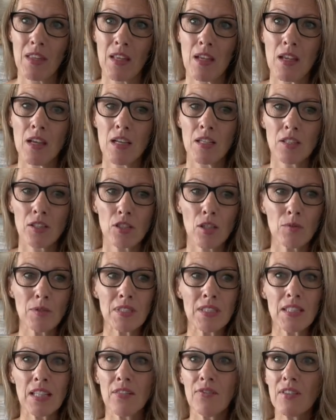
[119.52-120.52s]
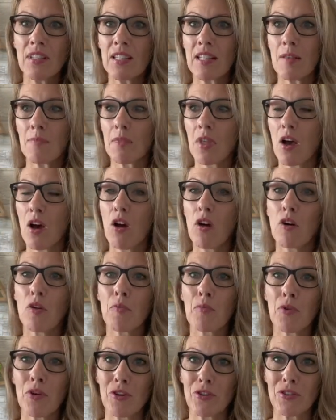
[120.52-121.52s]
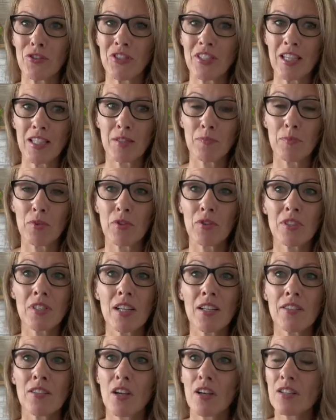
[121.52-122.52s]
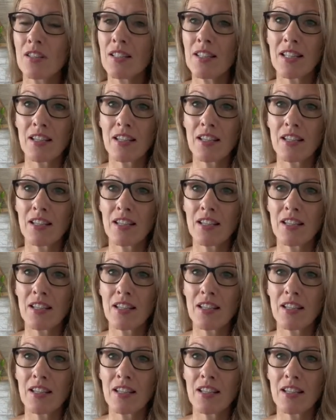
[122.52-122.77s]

So it's giving them the whole process, because I know that they're